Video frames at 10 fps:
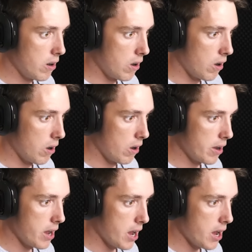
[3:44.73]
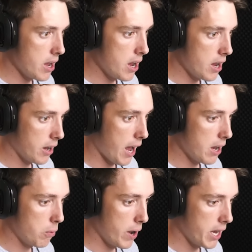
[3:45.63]
Oh, yeah.
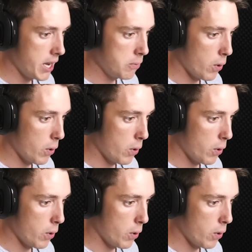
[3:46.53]
Okay, wicked,